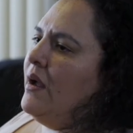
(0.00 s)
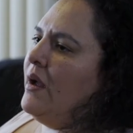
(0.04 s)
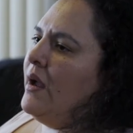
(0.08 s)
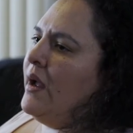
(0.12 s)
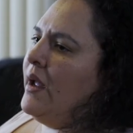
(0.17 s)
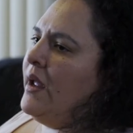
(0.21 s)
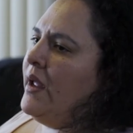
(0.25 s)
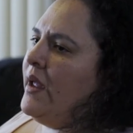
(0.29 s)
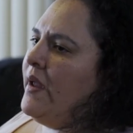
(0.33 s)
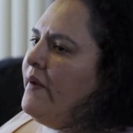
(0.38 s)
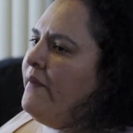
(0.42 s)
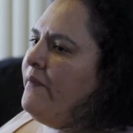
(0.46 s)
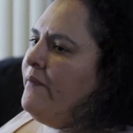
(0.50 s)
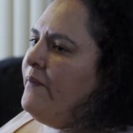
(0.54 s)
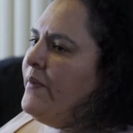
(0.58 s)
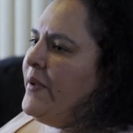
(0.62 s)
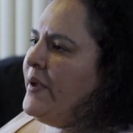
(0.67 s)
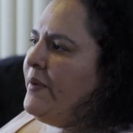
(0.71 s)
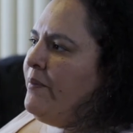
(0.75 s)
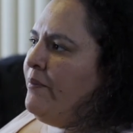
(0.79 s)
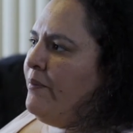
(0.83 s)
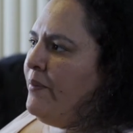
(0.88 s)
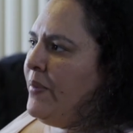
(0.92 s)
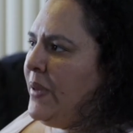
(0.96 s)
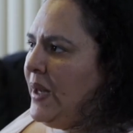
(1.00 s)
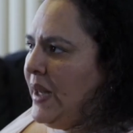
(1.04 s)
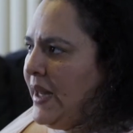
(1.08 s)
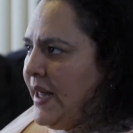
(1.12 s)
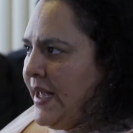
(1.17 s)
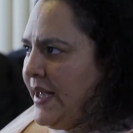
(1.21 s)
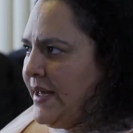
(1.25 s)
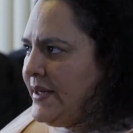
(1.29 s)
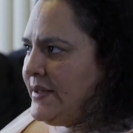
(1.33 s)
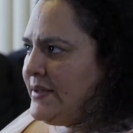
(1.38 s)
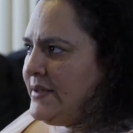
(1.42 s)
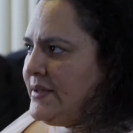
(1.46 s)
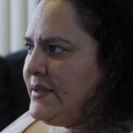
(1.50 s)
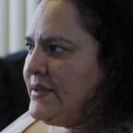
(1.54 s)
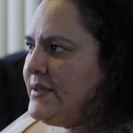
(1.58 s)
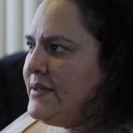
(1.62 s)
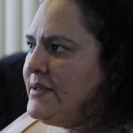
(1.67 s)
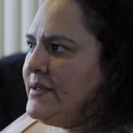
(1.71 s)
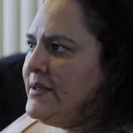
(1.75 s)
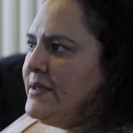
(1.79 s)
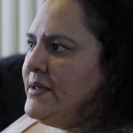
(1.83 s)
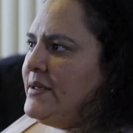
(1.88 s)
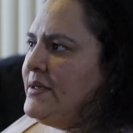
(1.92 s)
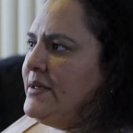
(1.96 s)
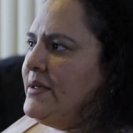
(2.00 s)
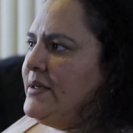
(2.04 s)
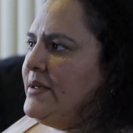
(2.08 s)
I have been blessed